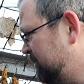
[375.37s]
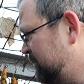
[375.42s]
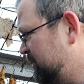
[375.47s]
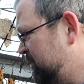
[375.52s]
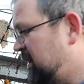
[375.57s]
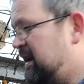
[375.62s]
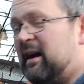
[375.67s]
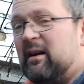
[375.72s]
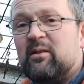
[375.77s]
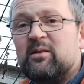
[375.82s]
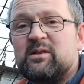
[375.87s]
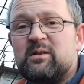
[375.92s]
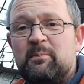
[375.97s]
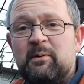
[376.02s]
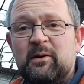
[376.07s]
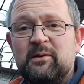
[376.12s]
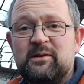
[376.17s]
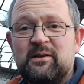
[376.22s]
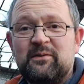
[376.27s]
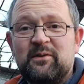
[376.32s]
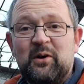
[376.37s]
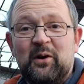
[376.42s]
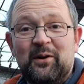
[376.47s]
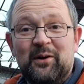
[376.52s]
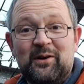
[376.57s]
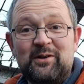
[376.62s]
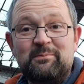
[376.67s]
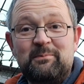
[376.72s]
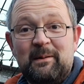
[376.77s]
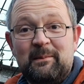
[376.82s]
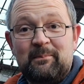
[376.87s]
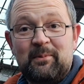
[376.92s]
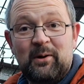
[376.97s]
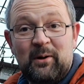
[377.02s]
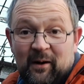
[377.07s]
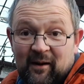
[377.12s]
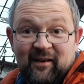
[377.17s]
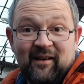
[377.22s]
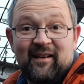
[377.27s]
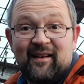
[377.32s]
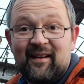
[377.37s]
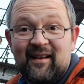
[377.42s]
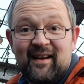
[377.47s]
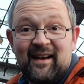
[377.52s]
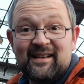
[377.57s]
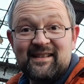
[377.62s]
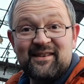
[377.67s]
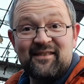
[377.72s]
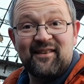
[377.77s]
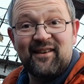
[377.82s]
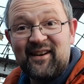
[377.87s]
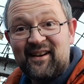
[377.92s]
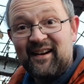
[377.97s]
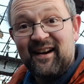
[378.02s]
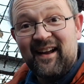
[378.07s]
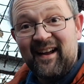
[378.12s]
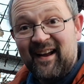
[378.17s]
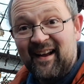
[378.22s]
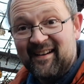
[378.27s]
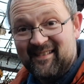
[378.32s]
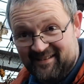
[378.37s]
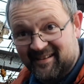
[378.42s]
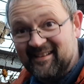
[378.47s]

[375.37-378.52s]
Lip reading: But now I suppose I've got a nice big plot. It's all right, isn't it?